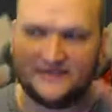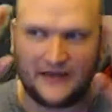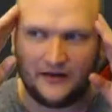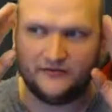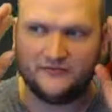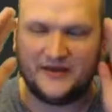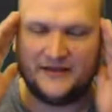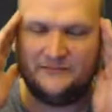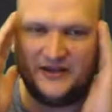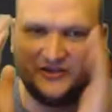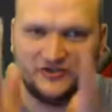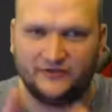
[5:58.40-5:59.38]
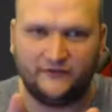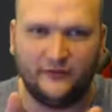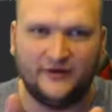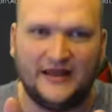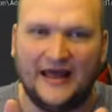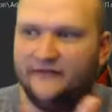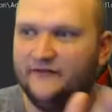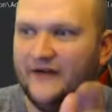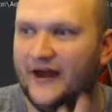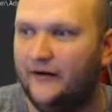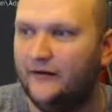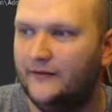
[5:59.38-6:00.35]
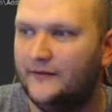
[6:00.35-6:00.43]
out of my picture for that
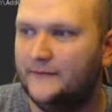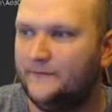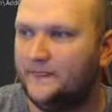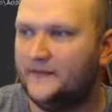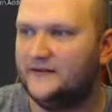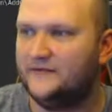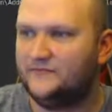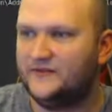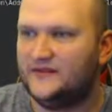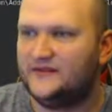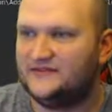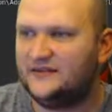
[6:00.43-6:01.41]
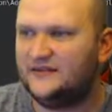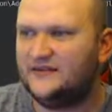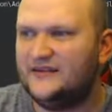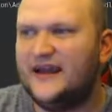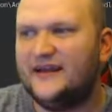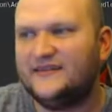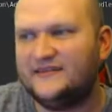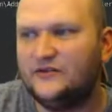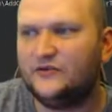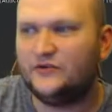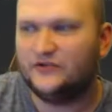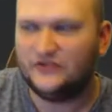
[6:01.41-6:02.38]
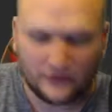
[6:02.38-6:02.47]
file. So yeah, you
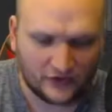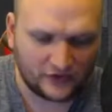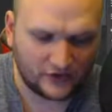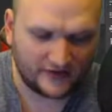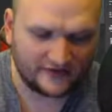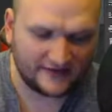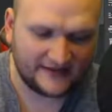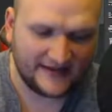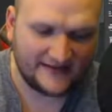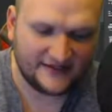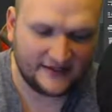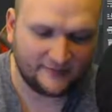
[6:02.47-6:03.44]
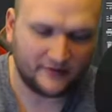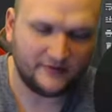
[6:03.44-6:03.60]
could call it a gatekeeper.